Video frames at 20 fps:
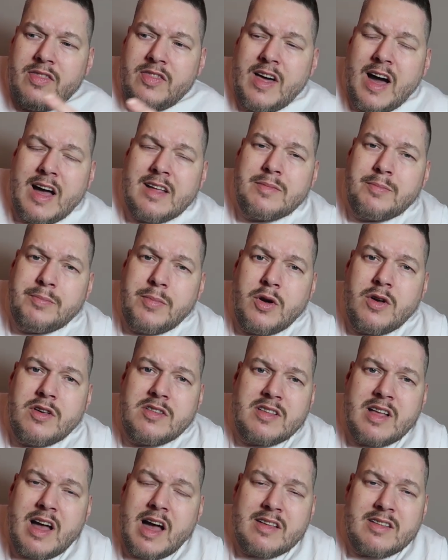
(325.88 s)
that
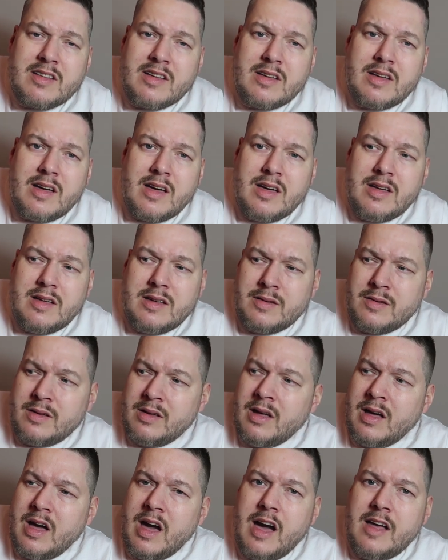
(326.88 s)
person has a
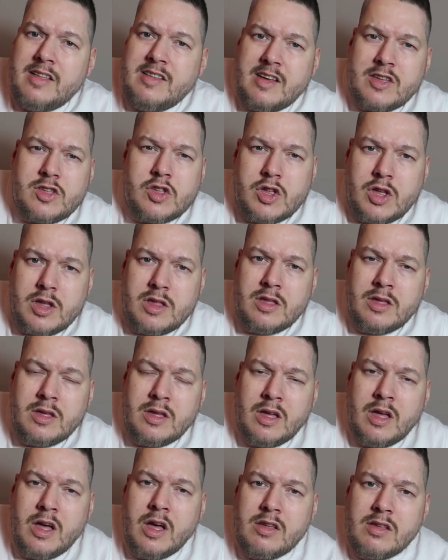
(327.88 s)
addiction,
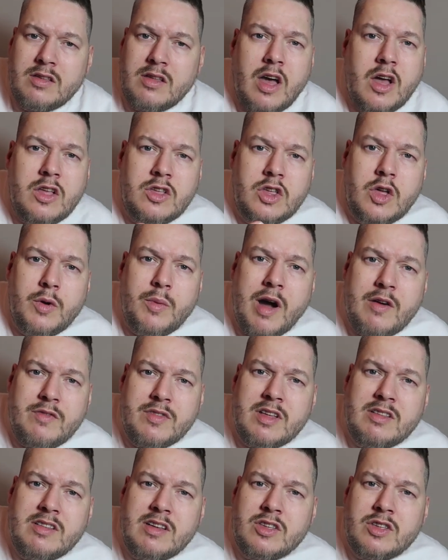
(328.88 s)
and you have
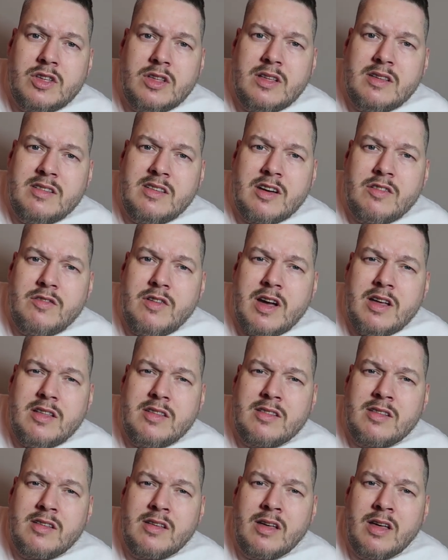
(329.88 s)
an addiction to
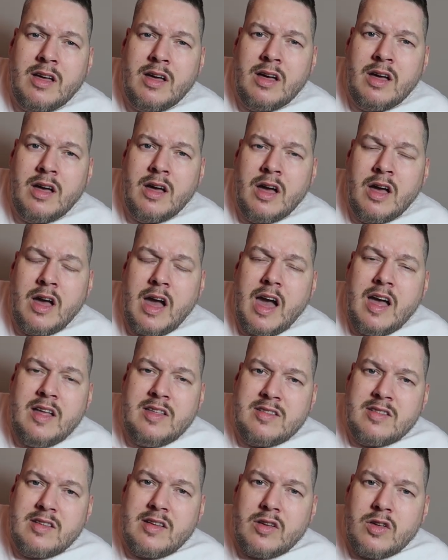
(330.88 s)
cigarettes.
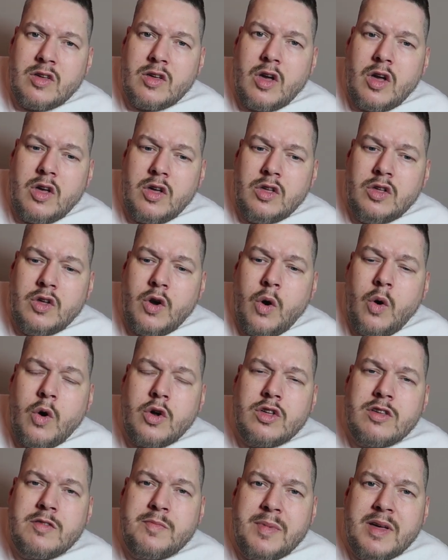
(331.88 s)

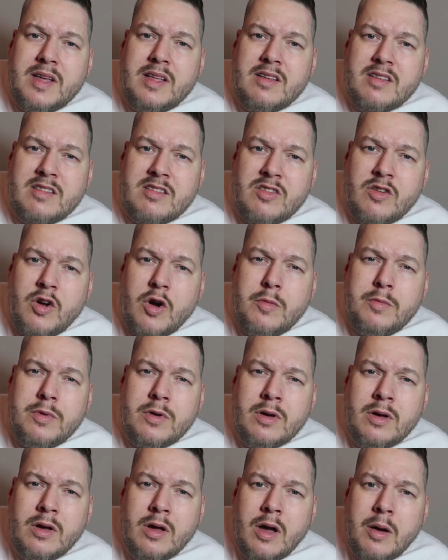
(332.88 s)
You're just being a snob
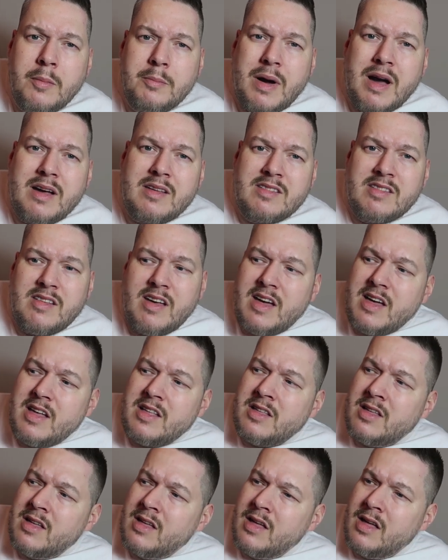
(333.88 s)
by
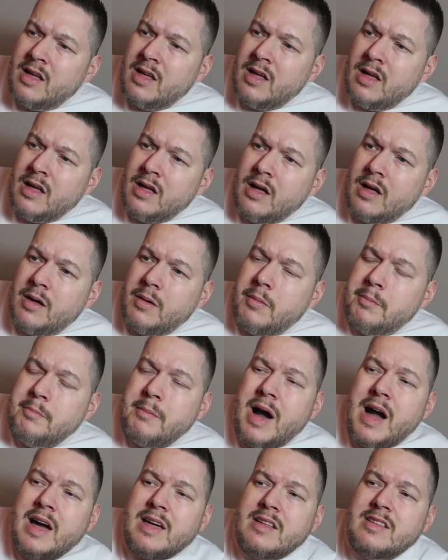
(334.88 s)
saying
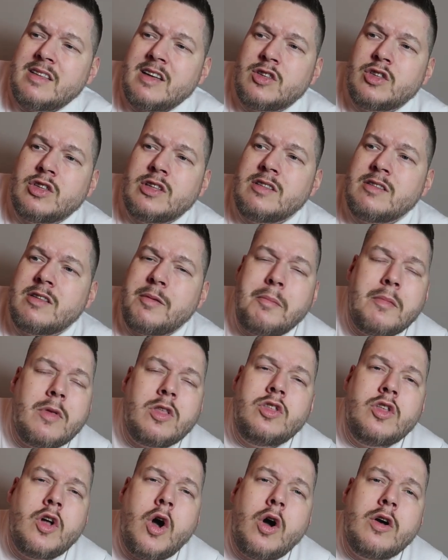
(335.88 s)
my addiction's
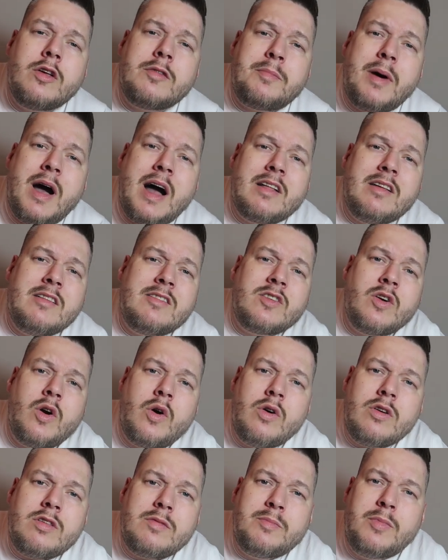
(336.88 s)
not as bad as
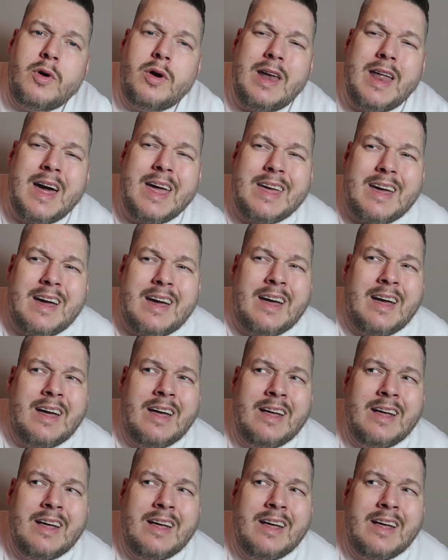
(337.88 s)
yours, but like,